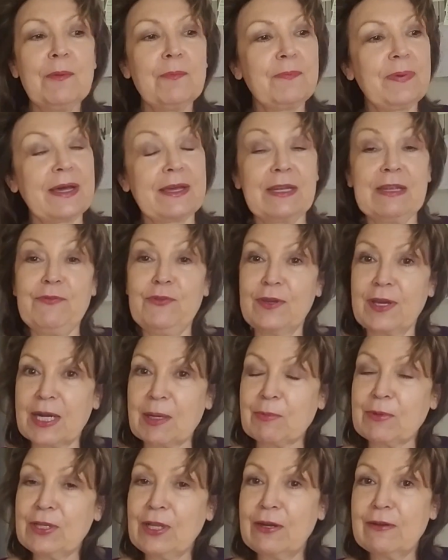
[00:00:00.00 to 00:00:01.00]
But if you got
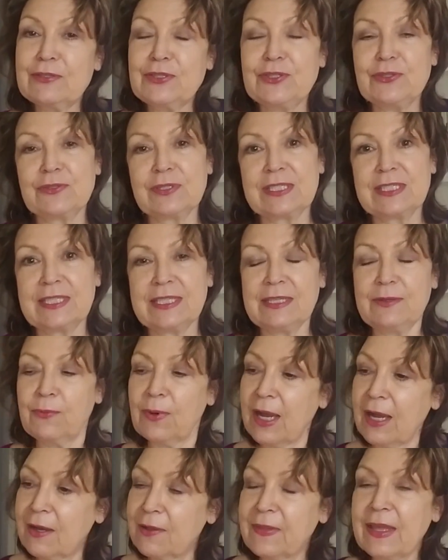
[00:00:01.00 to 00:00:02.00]
up close, you could see,
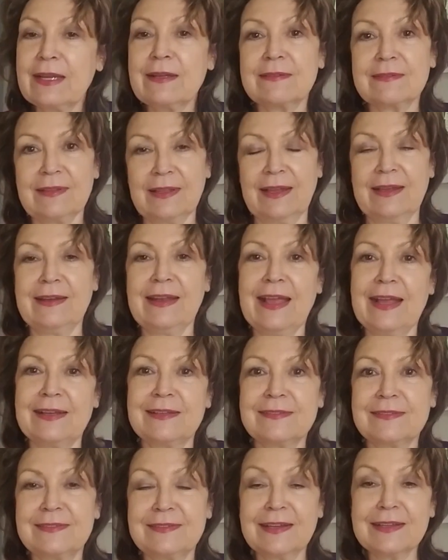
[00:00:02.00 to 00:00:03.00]
wow, that light
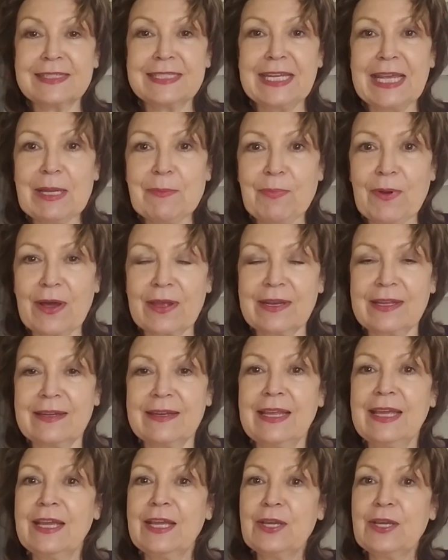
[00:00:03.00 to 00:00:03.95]
has duct tape on it.